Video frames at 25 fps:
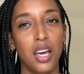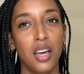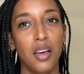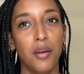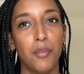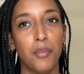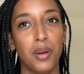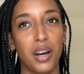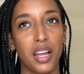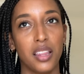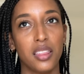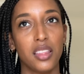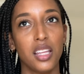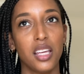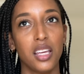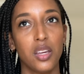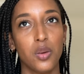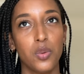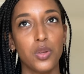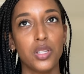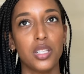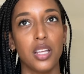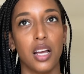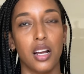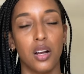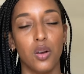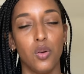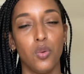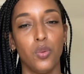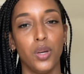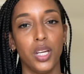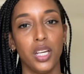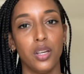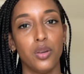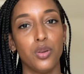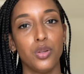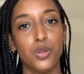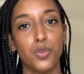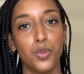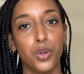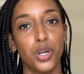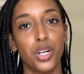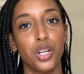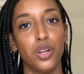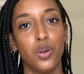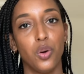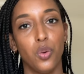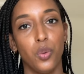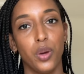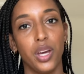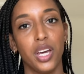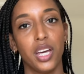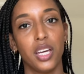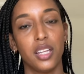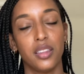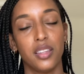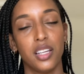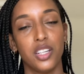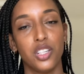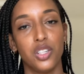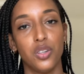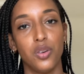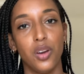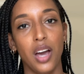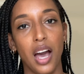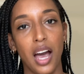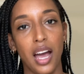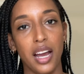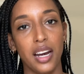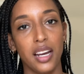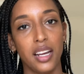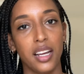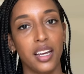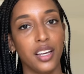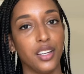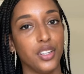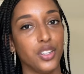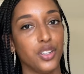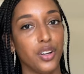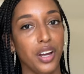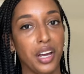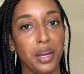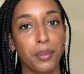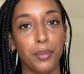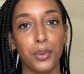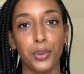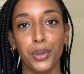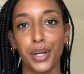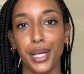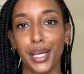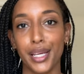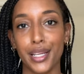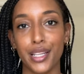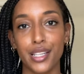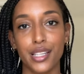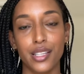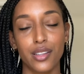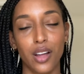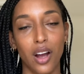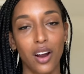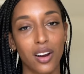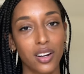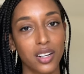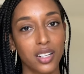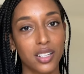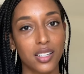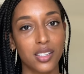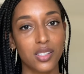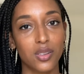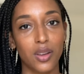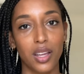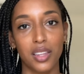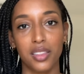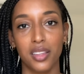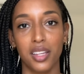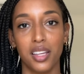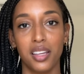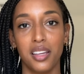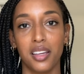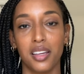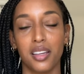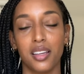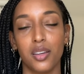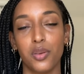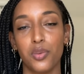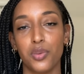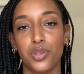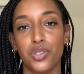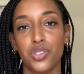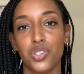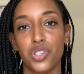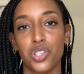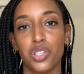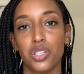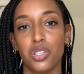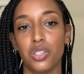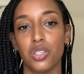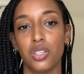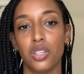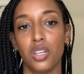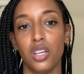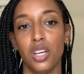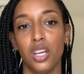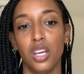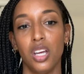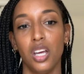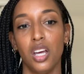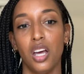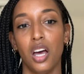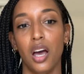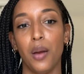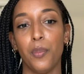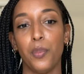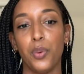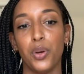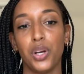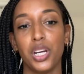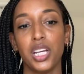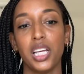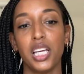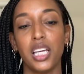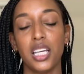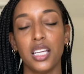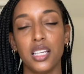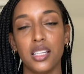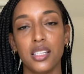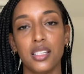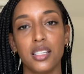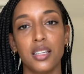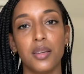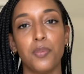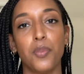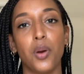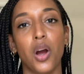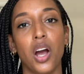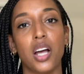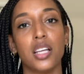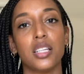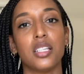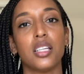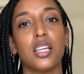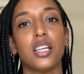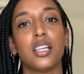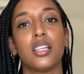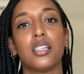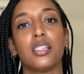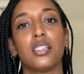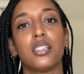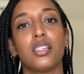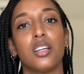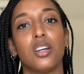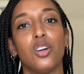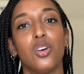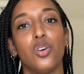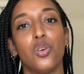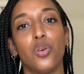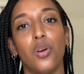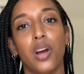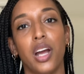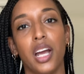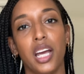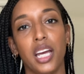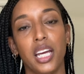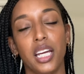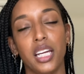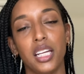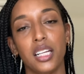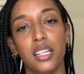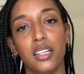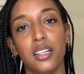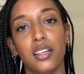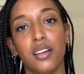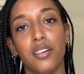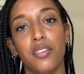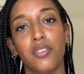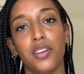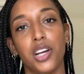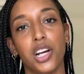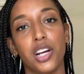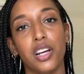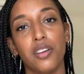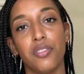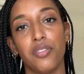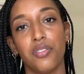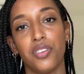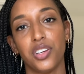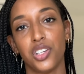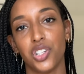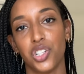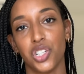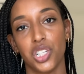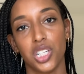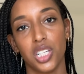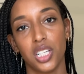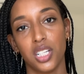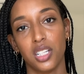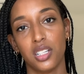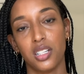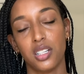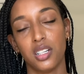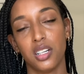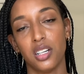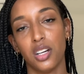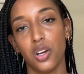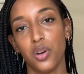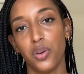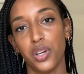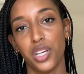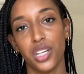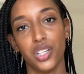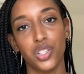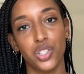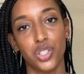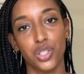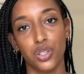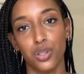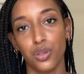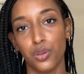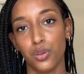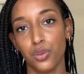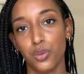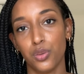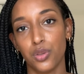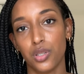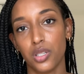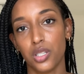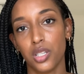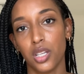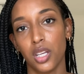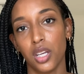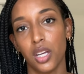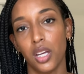but i think it was like a week it was pretty quick that you got it and you're able to get started so i think it was just a pretty easy process great very efficient no issues